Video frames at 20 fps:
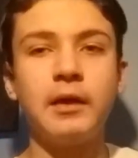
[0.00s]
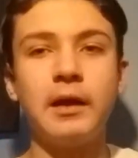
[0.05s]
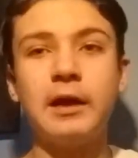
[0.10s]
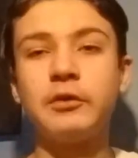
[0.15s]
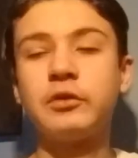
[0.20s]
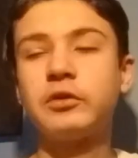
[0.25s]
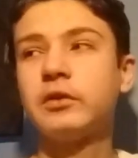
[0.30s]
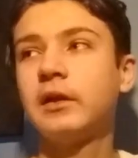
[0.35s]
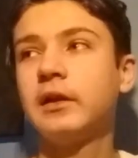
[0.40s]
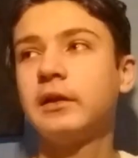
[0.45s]

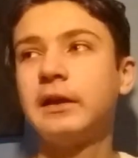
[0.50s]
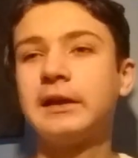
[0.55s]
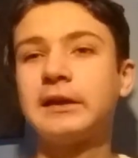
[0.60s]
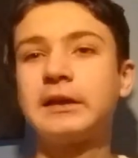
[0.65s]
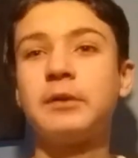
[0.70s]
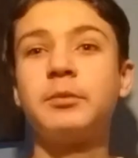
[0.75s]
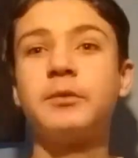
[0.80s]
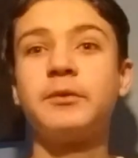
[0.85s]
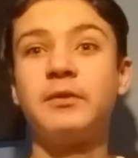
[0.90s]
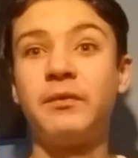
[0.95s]
I was I
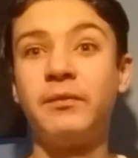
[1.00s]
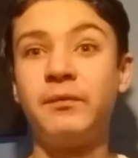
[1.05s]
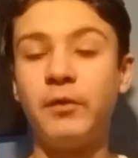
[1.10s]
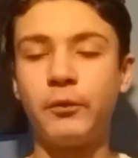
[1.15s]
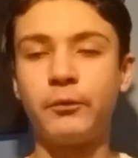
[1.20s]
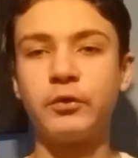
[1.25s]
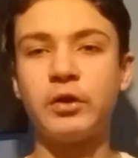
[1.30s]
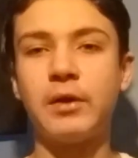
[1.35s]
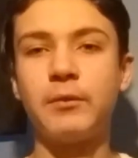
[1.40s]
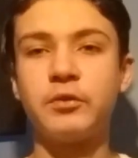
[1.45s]
can't believe I
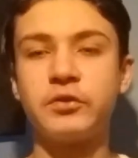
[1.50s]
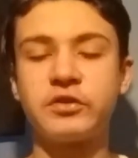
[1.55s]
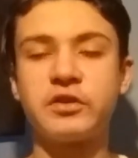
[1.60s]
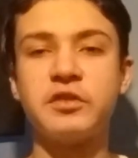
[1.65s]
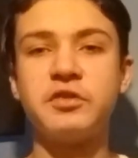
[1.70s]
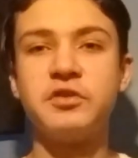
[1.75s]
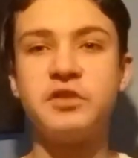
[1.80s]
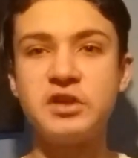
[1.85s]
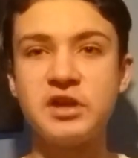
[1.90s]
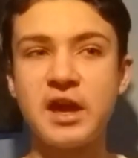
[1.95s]
fell for that when it
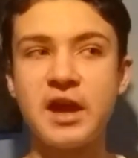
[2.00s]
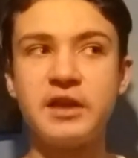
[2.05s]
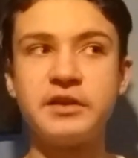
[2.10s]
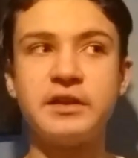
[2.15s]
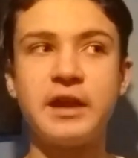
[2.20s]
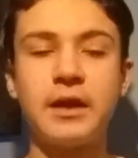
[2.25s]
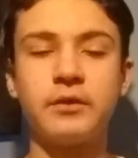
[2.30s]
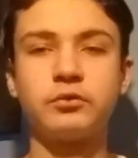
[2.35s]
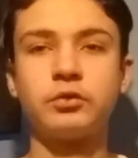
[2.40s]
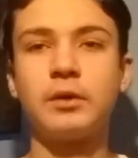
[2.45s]
said the
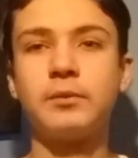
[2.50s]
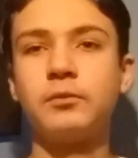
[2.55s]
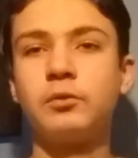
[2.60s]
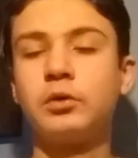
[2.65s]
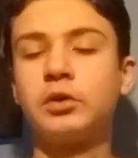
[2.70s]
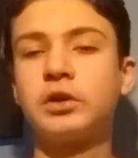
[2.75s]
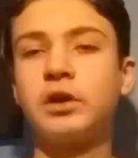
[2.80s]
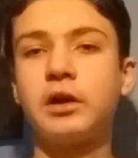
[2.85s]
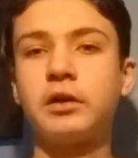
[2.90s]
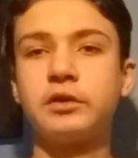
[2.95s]
end after
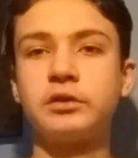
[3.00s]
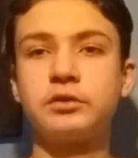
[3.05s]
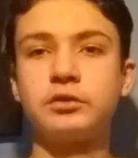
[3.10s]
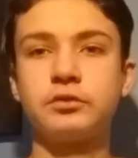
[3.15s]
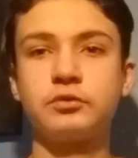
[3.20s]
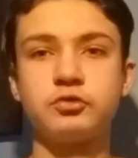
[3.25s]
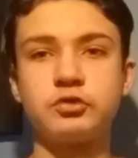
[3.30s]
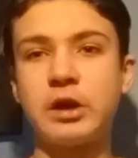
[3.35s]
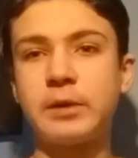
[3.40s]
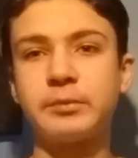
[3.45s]
everyone got
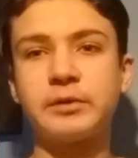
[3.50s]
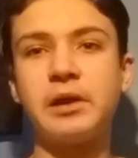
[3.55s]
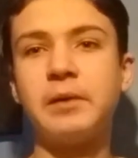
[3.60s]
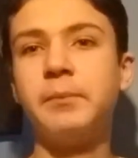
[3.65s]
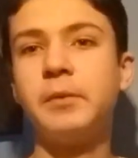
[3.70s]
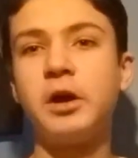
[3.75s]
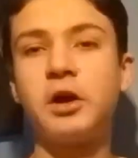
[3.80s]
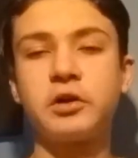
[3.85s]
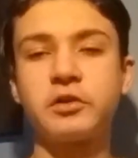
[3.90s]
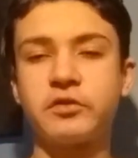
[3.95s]
trapped in
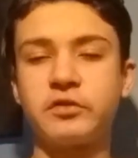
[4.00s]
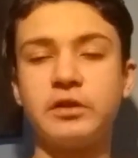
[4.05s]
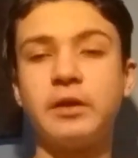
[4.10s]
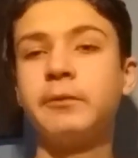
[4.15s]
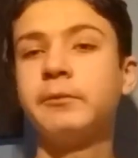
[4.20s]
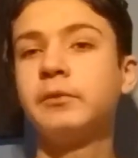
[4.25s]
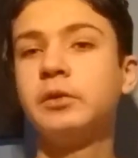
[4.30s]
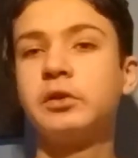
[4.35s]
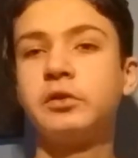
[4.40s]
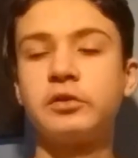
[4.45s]
that box and
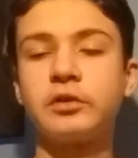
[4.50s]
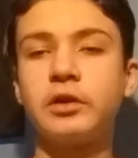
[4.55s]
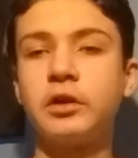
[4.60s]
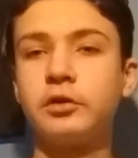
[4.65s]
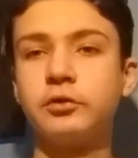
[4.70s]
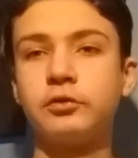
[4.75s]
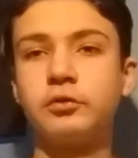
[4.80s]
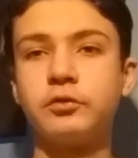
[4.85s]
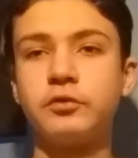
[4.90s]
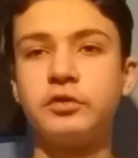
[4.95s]
then
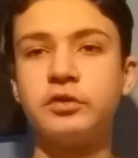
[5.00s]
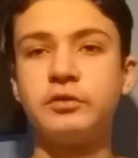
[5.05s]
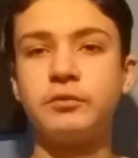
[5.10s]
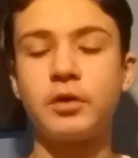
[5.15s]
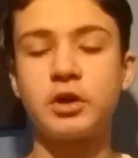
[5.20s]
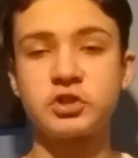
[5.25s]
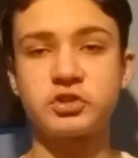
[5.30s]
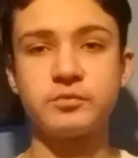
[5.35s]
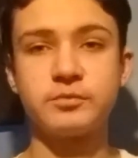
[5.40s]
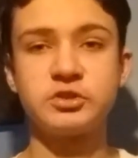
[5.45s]
under the
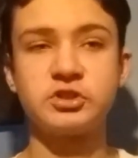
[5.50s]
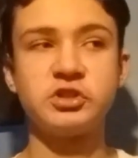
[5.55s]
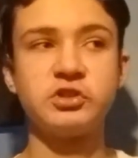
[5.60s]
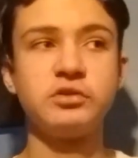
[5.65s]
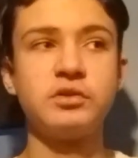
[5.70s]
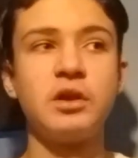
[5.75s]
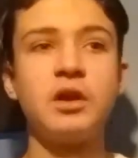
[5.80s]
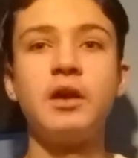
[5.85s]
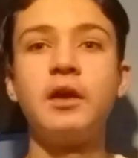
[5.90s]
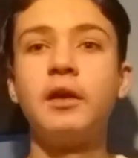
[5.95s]
washing
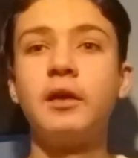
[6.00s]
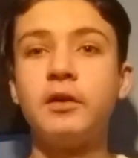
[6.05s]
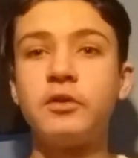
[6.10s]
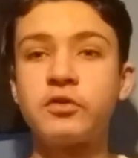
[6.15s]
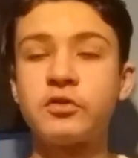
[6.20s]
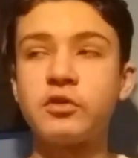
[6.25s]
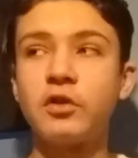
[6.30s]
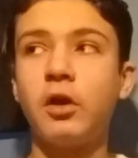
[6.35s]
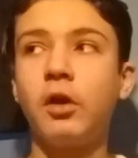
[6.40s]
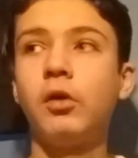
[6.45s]
machine.
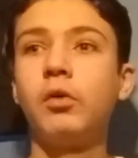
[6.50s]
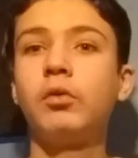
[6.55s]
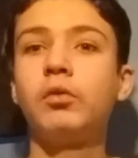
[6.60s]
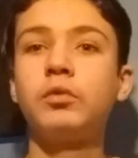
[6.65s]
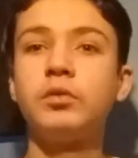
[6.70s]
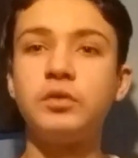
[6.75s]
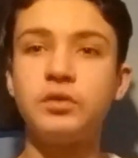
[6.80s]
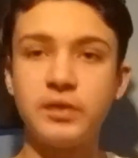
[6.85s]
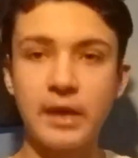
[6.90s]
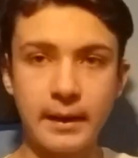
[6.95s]

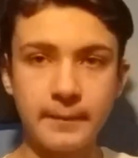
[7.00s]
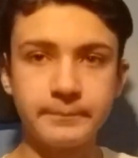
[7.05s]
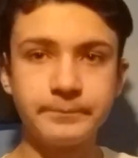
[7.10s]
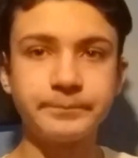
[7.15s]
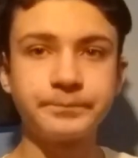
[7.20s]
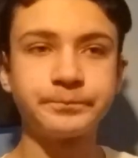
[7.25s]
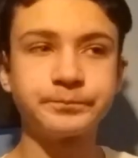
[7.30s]
So yeah.